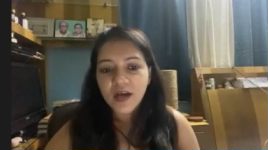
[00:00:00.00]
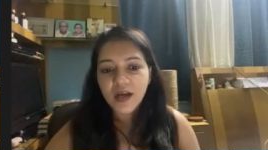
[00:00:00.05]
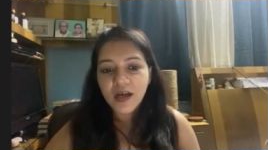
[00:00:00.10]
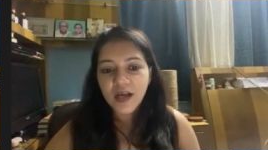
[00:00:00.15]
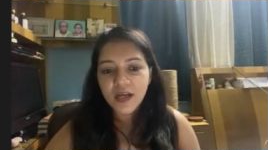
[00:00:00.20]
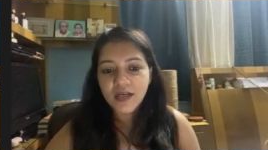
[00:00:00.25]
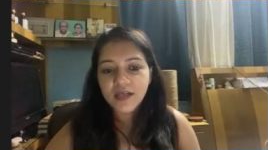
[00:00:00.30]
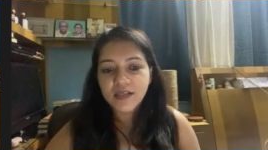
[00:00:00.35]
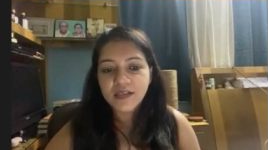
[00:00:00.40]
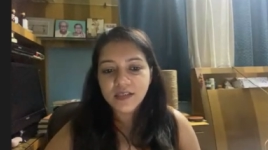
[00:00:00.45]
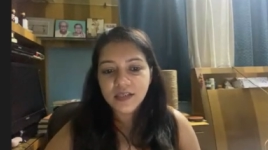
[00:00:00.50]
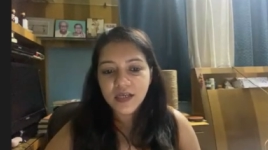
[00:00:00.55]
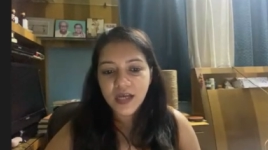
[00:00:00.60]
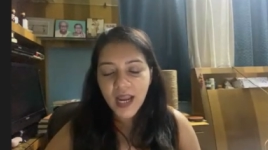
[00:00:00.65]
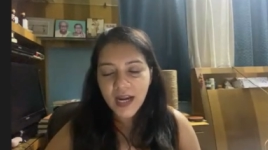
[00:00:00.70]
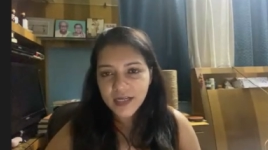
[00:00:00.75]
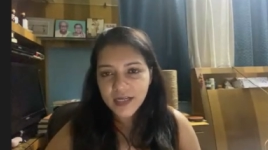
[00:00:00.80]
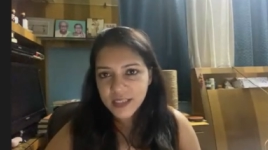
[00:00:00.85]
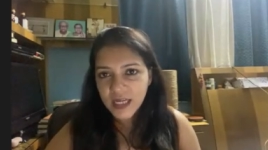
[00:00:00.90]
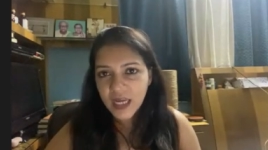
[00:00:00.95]
it
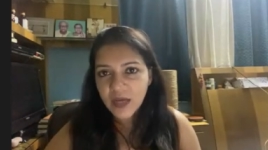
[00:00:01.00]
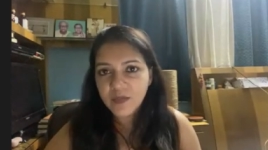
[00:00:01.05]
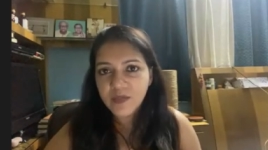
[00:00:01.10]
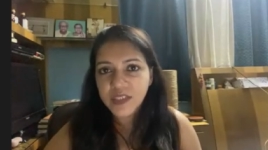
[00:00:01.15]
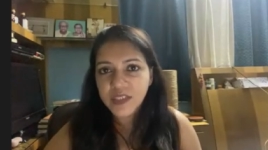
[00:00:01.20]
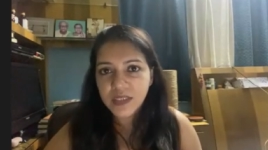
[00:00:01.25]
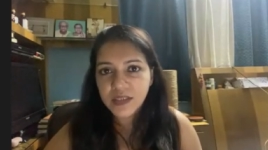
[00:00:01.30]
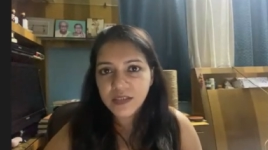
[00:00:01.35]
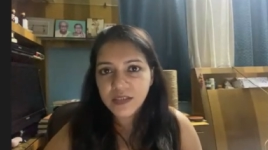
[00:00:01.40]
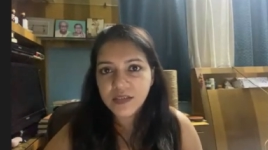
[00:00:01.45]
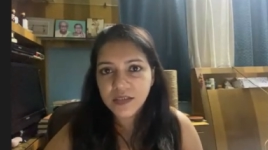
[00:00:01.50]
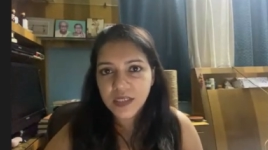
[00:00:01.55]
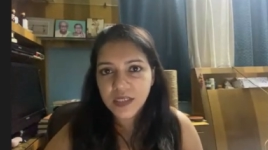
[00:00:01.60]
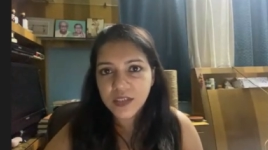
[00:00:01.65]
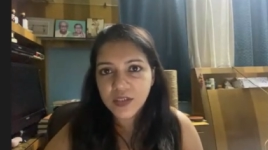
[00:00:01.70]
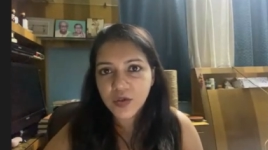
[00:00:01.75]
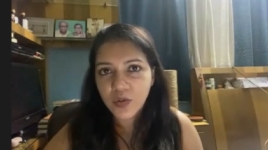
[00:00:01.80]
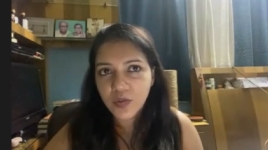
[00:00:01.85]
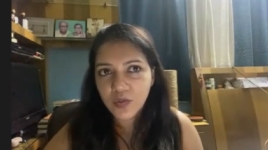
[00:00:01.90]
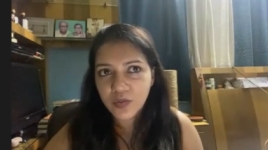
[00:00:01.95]
at times it
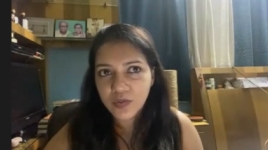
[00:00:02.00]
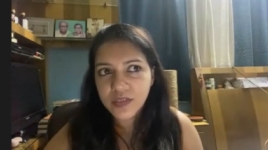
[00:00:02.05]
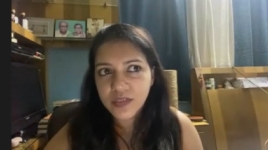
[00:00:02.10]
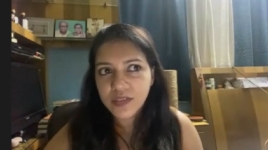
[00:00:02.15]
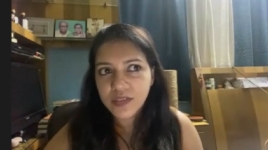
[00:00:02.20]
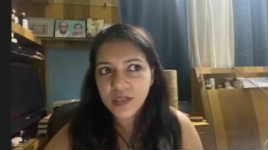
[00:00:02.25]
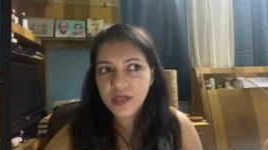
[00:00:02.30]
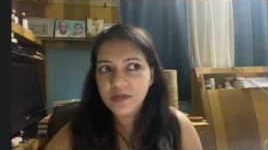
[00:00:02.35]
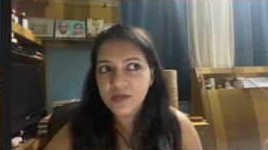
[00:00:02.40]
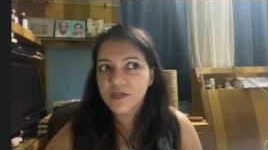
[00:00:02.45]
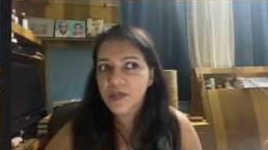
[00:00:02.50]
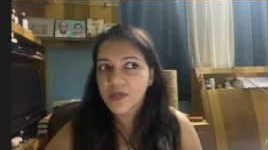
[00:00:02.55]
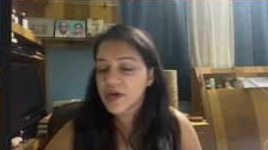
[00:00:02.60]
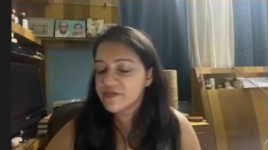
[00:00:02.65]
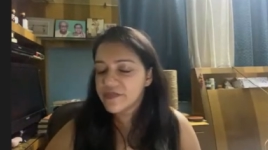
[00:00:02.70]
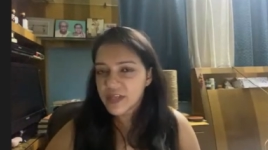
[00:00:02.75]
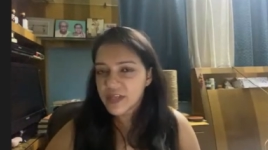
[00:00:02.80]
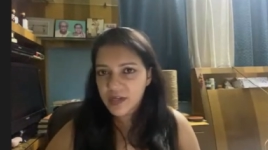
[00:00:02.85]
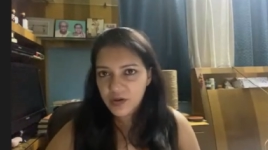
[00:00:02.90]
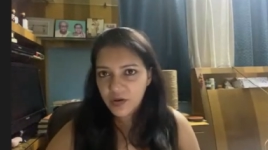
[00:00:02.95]
it goes a
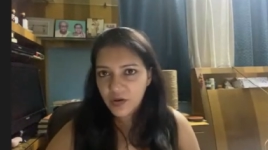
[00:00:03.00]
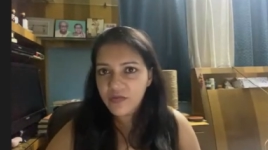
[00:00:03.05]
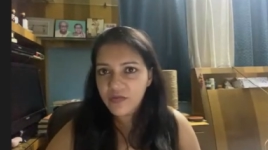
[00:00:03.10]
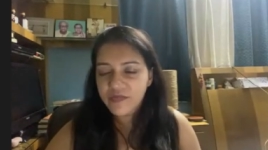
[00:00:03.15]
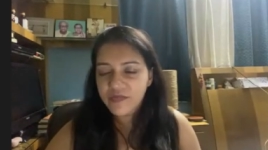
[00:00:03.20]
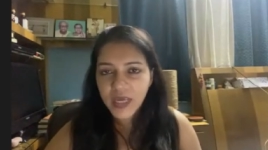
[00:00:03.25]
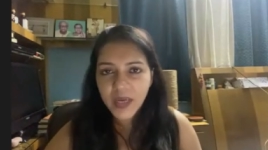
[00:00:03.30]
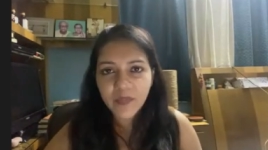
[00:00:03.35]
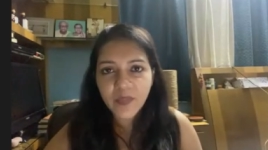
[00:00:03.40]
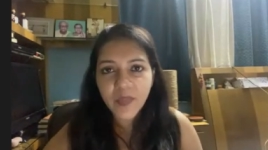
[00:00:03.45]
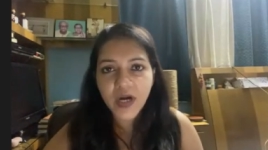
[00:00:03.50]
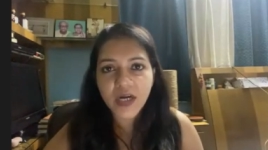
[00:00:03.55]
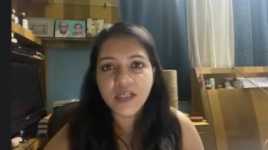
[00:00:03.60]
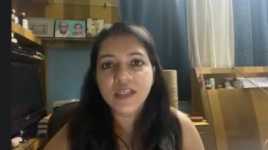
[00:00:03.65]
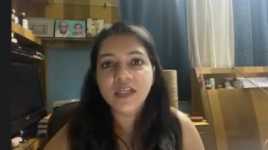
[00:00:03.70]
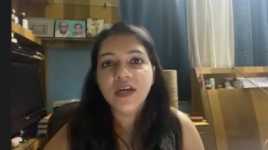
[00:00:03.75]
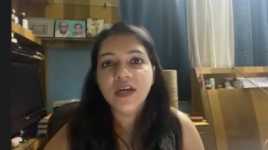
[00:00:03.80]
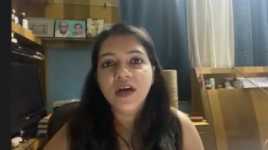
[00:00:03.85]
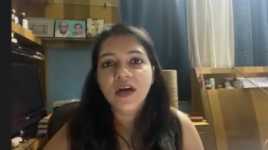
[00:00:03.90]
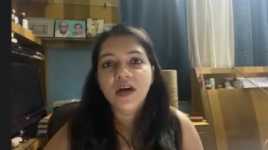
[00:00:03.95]
very long way but
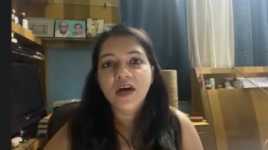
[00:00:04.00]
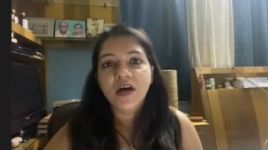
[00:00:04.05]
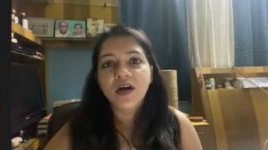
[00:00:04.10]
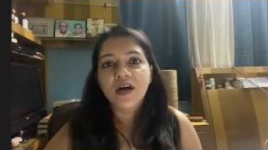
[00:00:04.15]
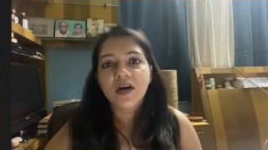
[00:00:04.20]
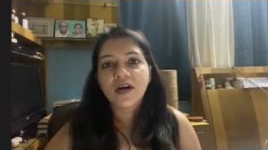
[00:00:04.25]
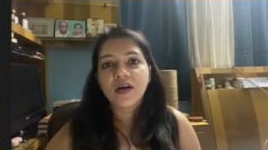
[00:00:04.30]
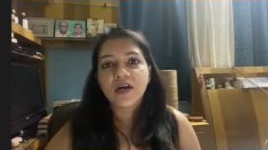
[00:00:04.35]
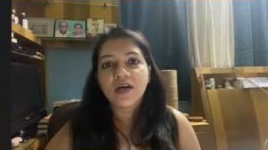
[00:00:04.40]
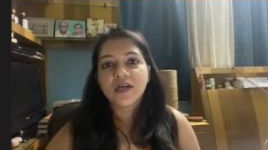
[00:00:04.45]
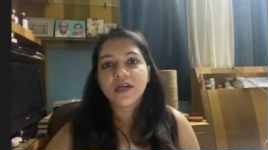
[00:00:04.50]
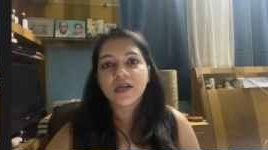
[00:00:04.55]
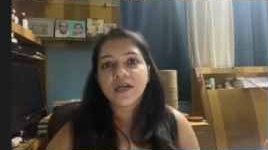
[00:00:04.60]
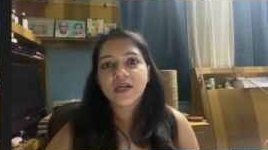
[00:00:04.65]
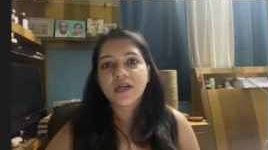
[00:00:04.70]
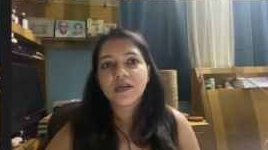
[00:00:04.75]
uh,